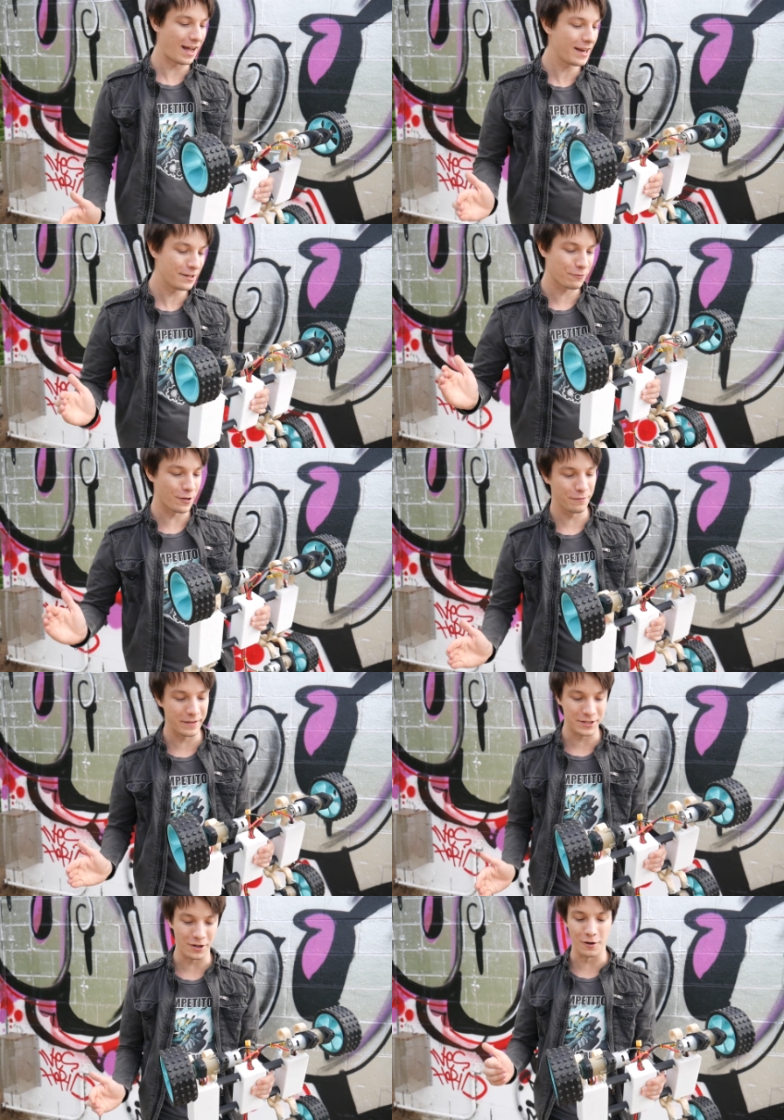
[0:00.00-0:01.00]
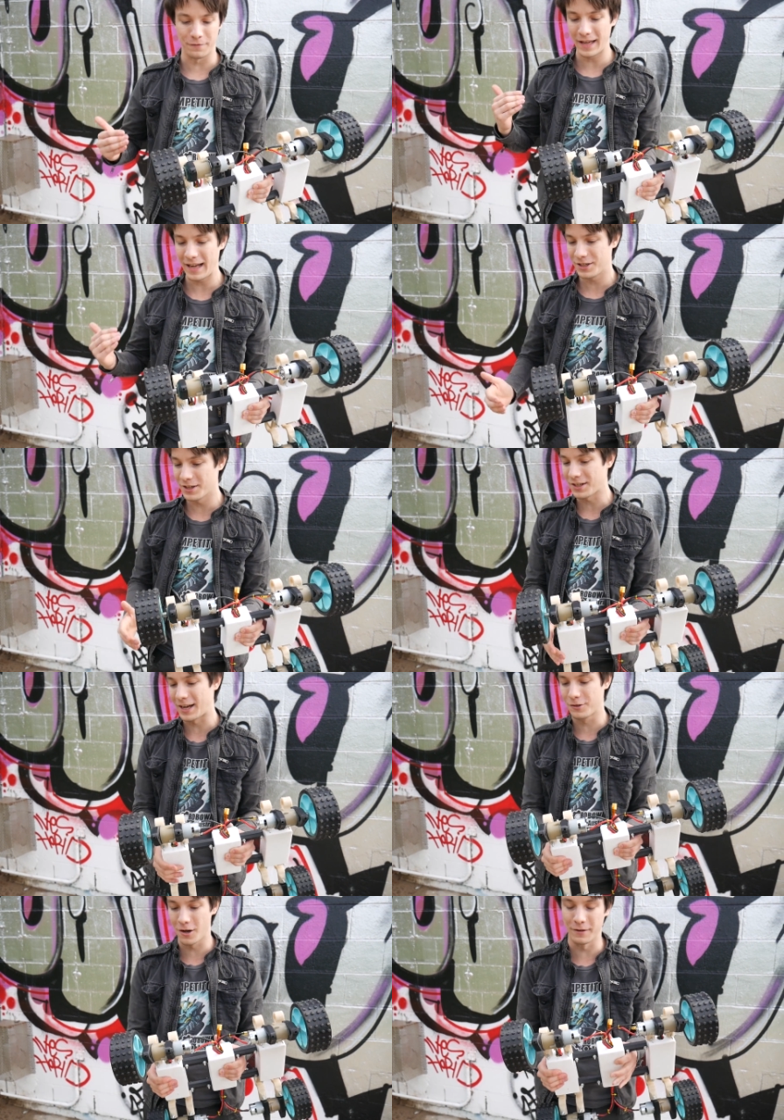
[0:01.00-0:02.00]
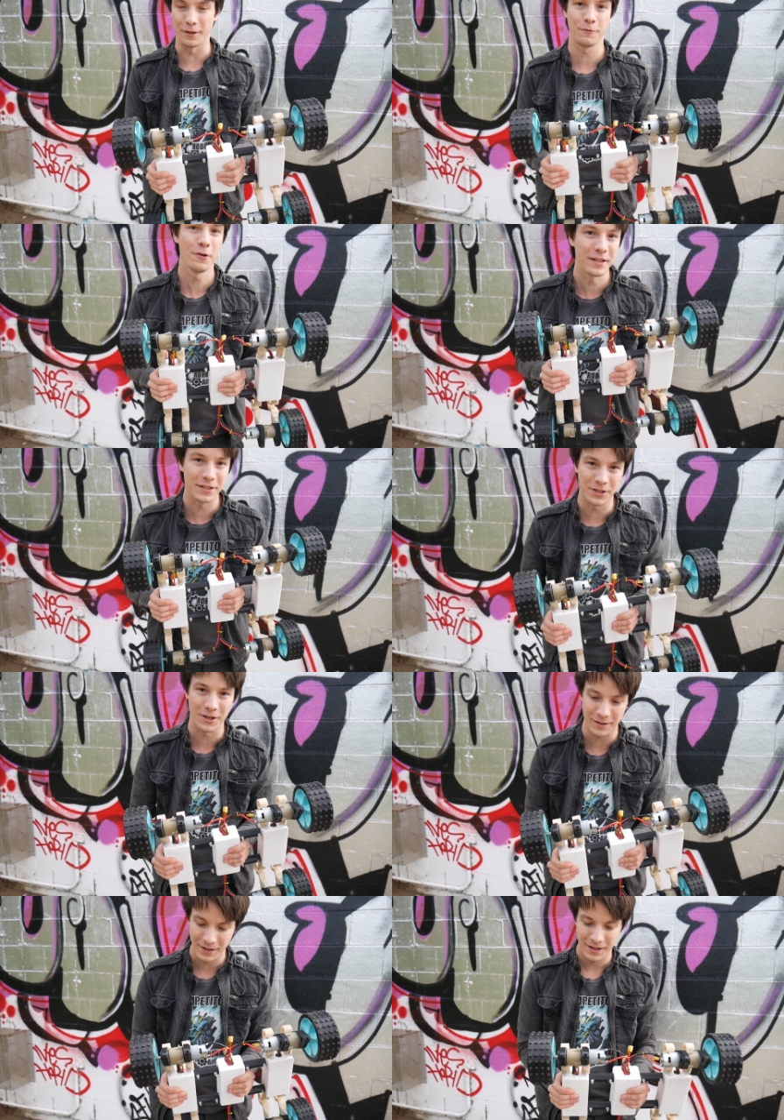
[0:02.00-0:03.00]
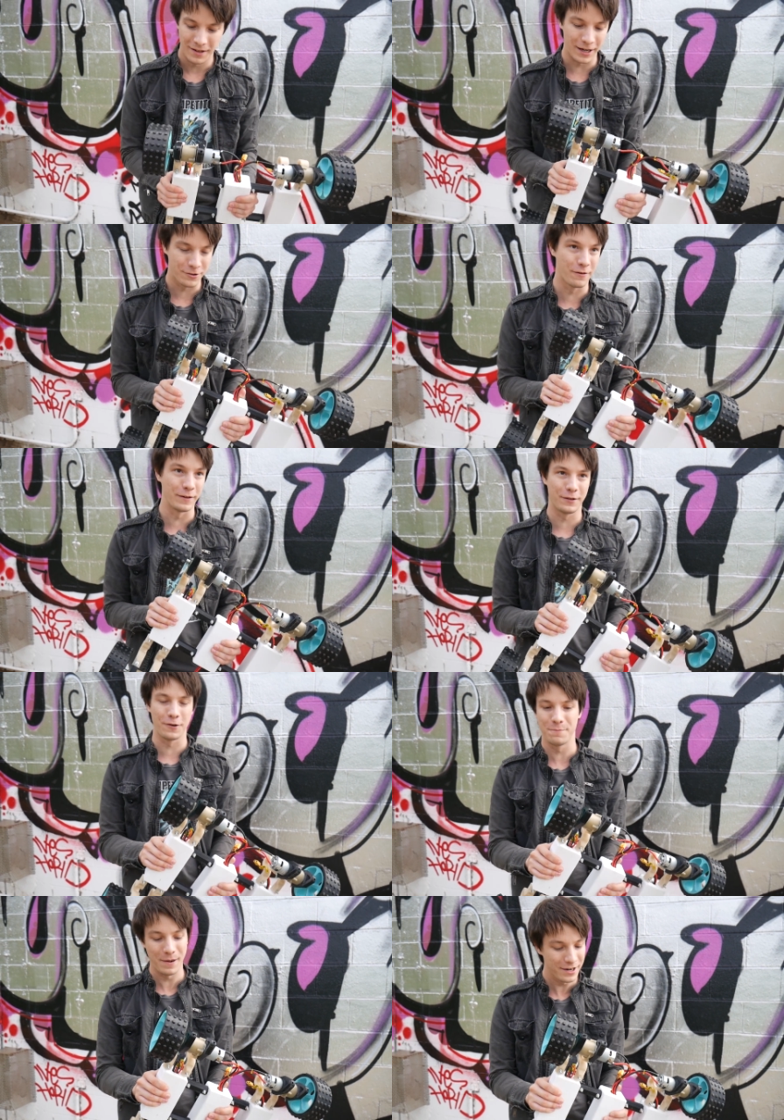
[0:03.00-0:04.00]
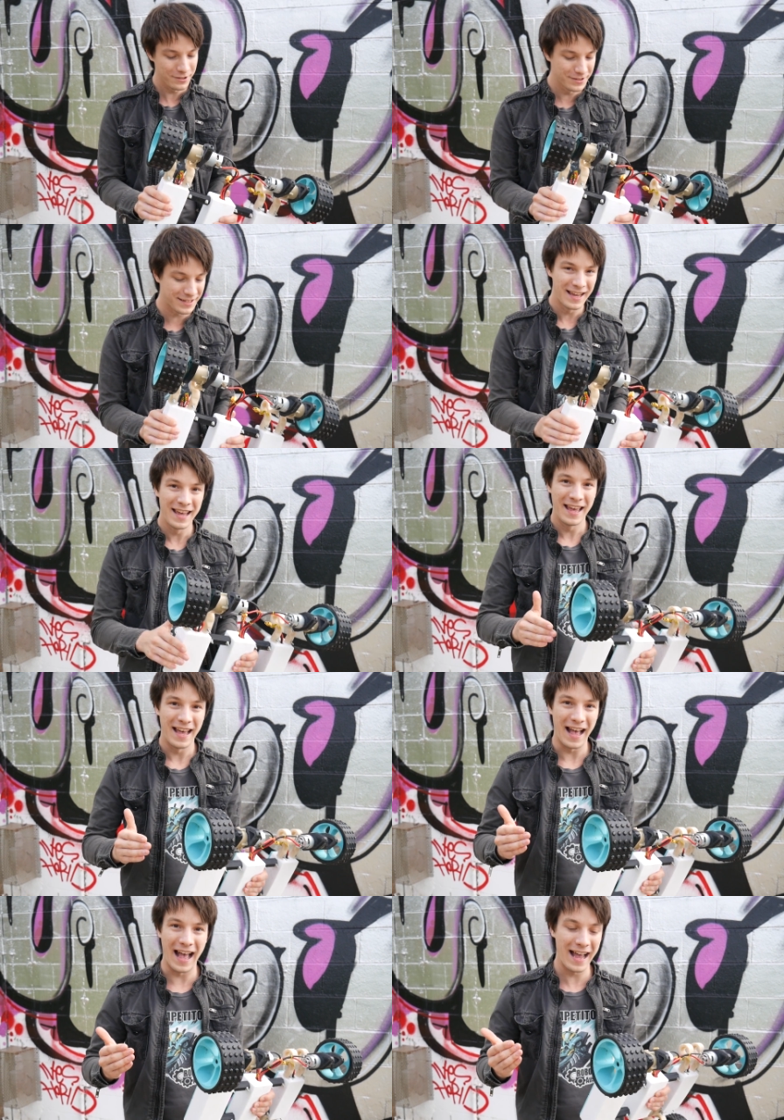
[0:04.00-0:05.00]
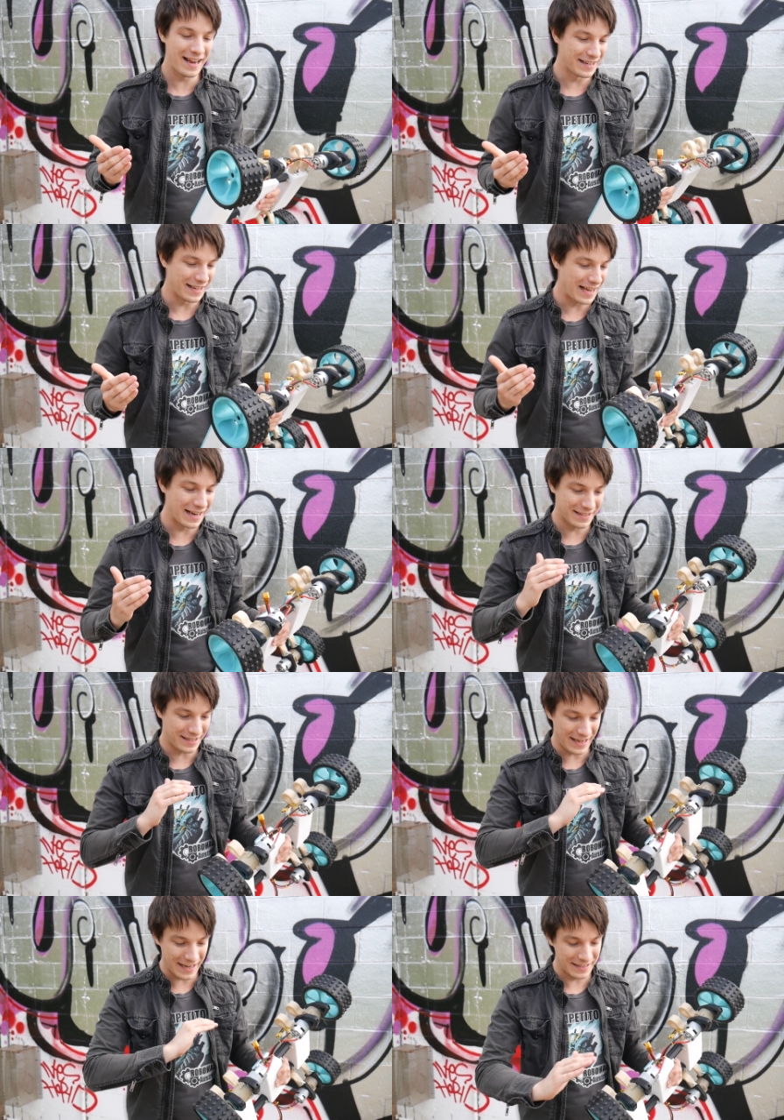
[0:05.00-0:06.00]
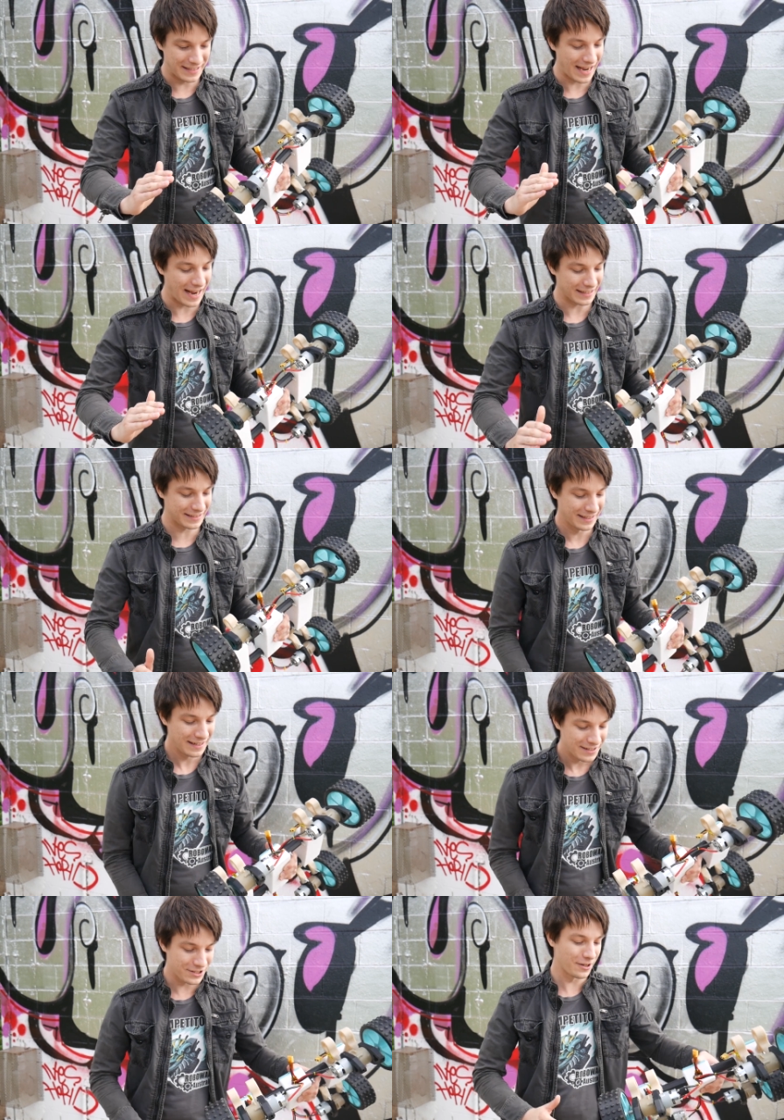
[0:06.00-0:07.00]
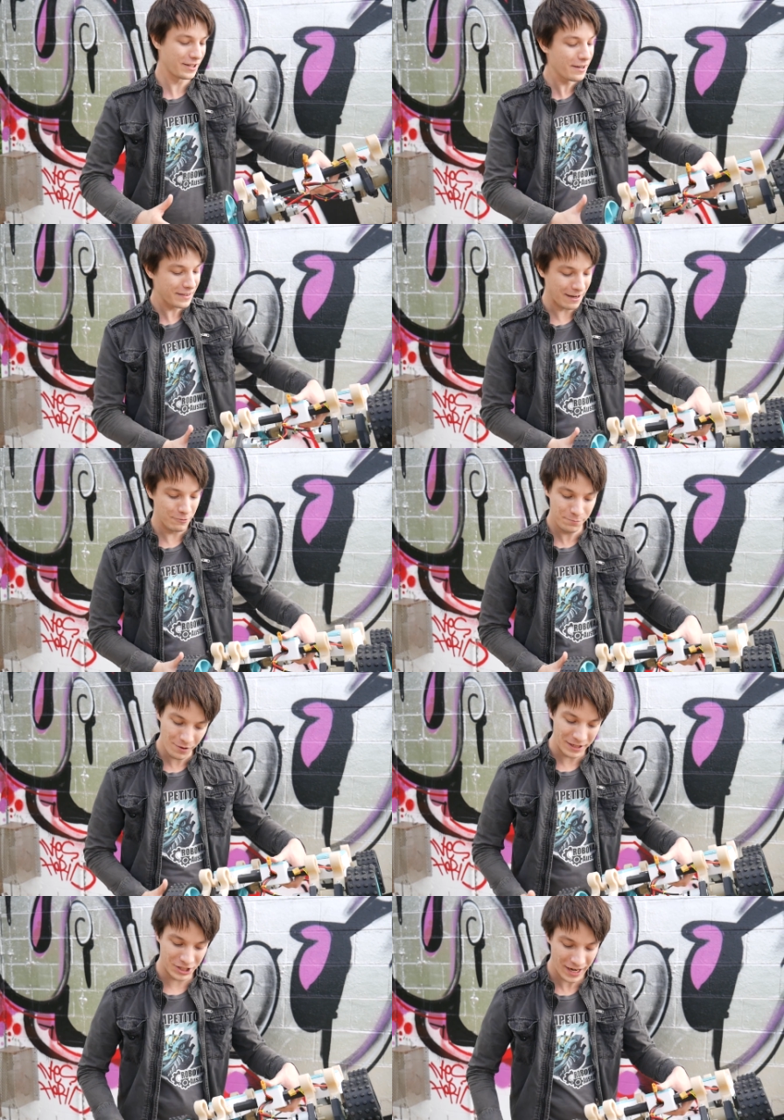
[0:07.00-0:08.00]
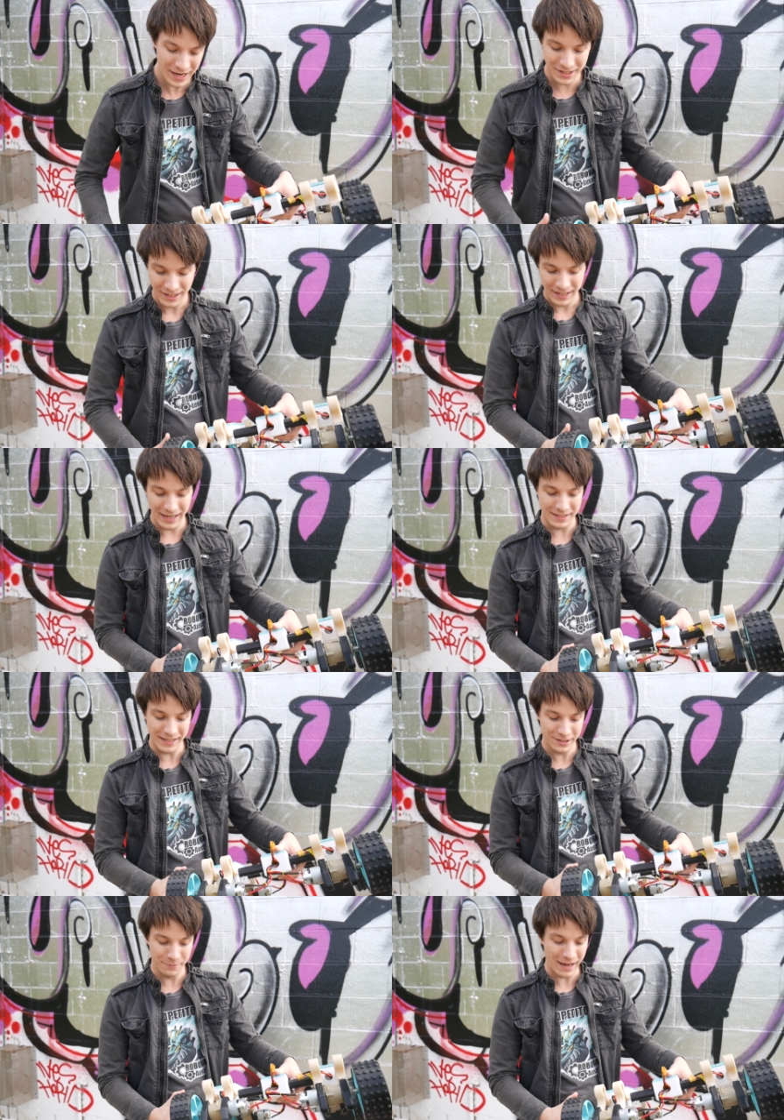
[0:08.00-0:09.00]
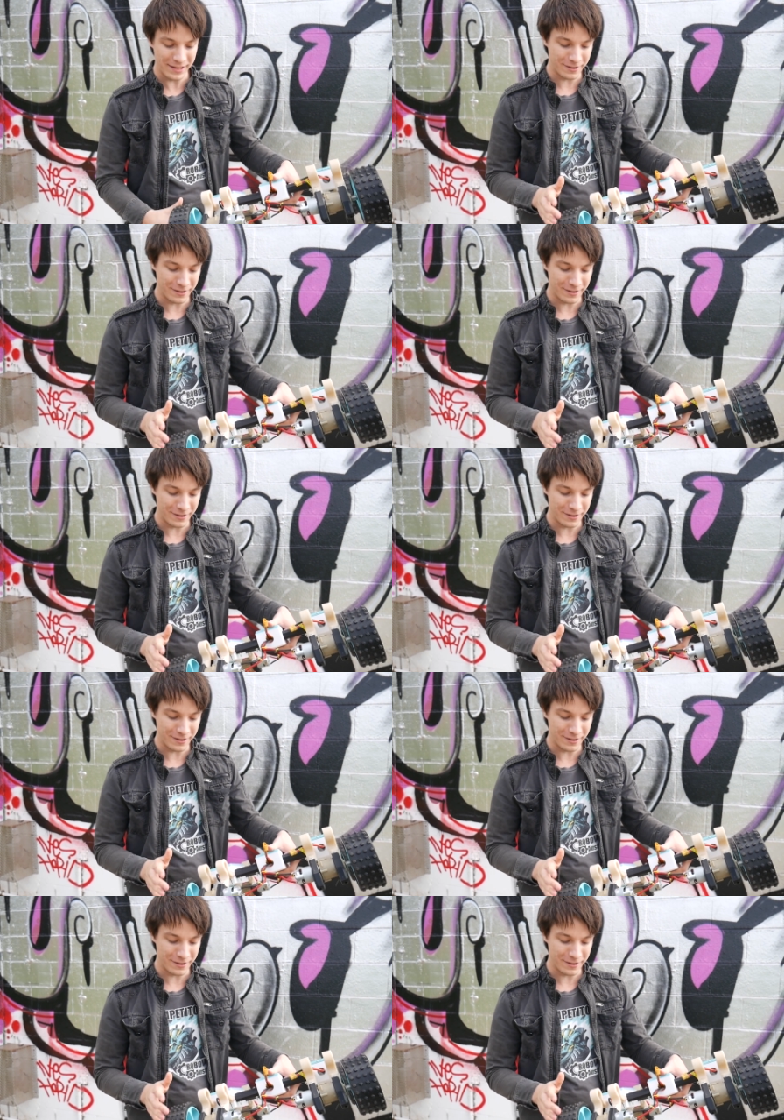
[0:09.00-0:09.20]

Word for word: I drove this off edges, I drove it through the dirt, I drove it through puddles and it's intact. So the only thing I would probably change is these little mounts.